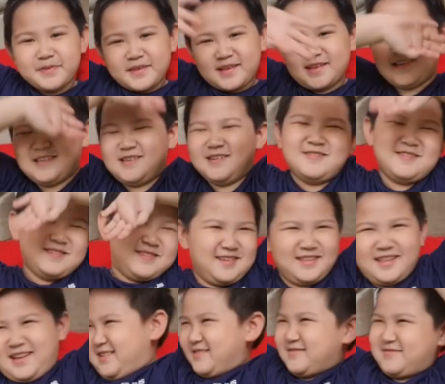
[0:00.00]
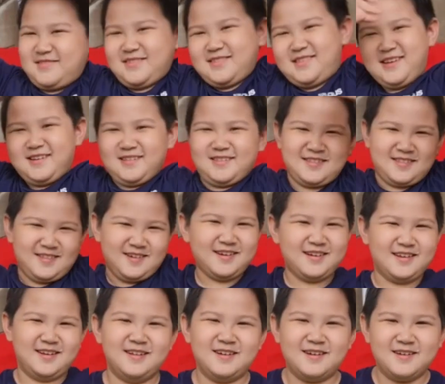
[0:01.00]
See you in the next video
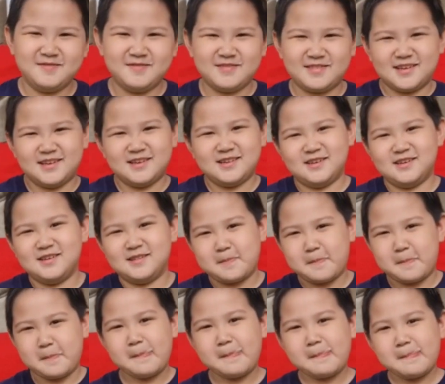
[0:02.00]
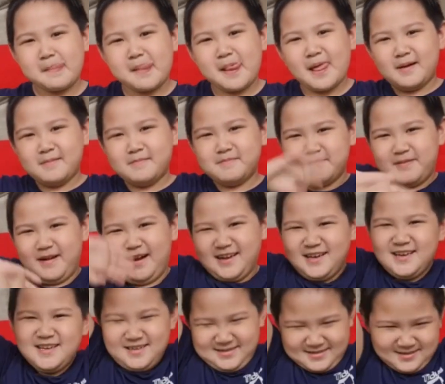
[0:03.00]
tutorial competition.
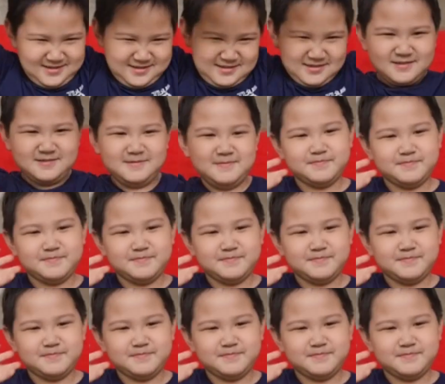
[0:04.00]
Bye.